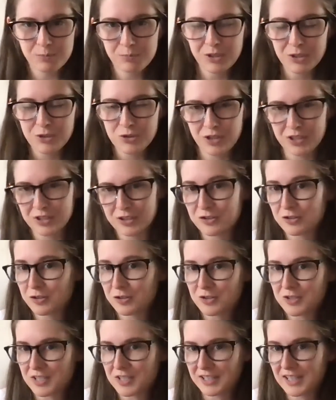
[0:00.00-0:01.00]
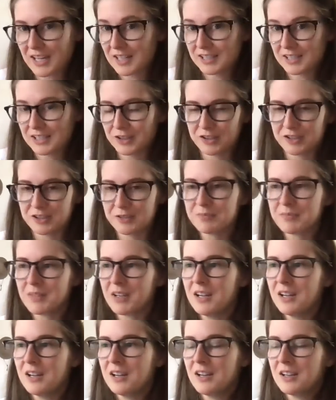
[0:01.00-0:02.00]
potential like desserts like honey or
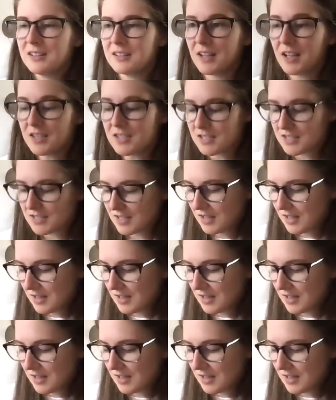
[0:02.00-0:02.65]
nuts.